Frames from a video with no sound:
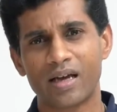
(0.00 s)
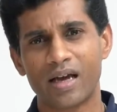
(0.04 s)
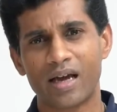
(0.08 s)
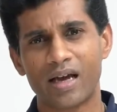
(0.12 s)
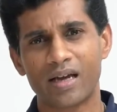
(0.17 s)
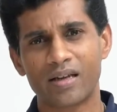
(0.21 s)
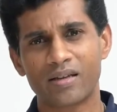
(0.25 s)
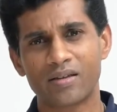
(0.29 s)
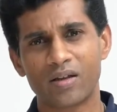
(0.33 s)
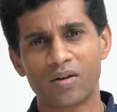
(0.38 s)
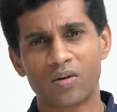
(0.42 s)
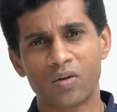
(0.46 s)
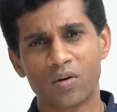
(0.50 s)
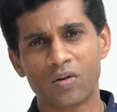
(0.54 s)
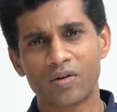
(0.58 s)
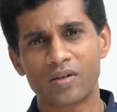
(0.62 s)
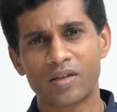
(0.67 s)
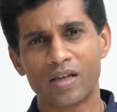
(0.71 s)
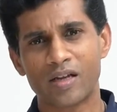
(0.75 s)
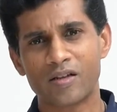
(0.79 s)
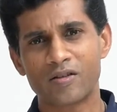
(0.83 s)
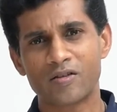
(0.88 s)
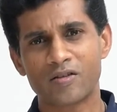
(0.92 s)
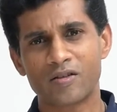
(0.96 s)
And the
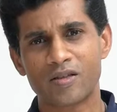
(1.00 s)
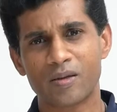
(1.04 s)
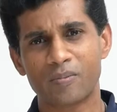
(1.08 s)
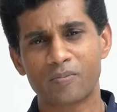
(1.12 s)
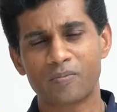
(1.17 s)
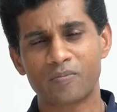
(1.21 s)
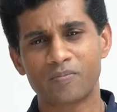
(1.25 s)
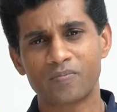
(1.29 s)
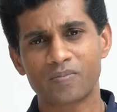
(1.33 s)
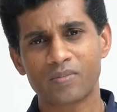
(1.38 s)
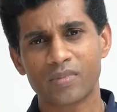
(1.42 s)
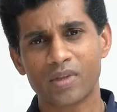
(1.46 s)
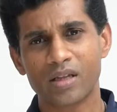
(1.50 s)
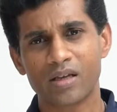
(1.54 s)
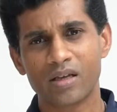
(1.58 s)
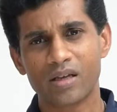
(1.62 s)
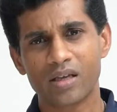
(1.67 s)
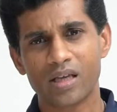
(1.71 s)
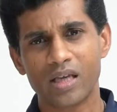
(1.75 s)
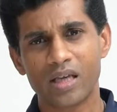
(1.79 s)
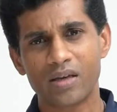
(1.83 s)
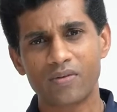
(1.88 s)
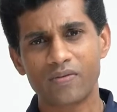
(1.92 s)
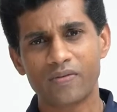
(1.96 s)
Lord tells them,
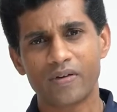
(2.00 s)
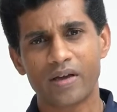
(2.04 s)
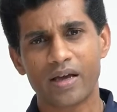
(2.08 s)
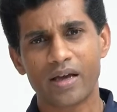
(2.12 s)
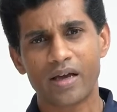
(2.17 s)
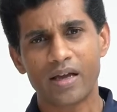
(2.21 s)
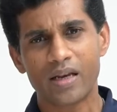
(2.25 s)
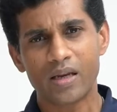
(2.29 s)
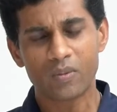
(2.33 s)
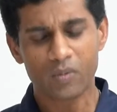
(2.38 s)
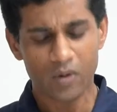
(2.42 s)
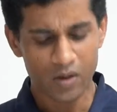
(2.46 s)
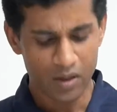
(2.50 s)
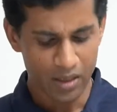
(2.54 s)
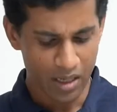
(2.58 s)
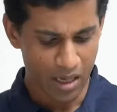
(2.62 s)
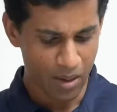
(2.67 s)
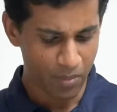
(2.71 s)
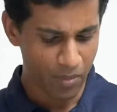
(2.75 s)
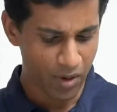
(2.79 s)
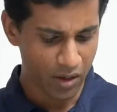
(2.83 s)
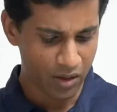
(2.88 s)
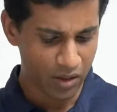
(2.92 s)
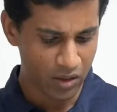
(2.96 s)
if anyone
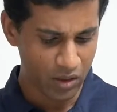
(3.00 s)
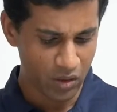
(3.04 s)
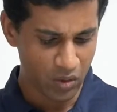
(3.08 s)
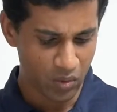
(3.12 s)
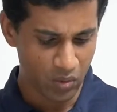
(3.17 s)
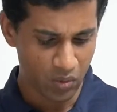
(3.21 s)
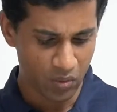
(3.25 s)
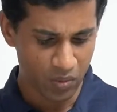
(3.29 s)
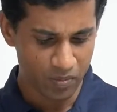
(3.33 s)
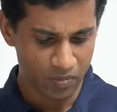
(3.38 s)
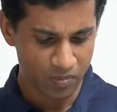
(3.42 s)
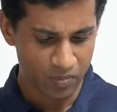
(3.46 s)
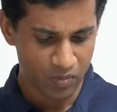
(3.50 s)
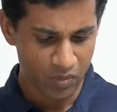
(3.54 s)
among you